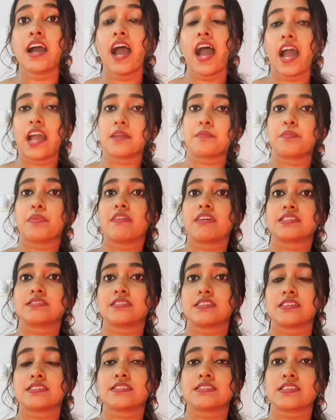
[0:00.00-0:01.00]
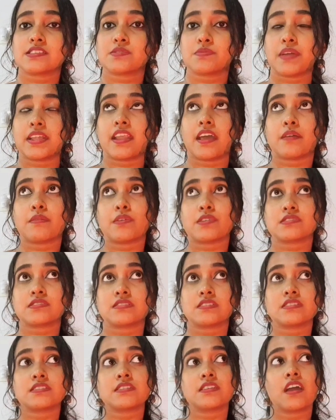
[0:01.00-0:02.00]
I purchased this when I was
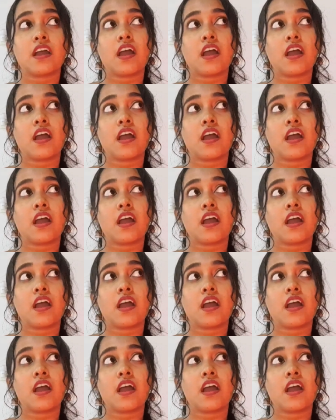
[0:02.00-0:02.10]
in,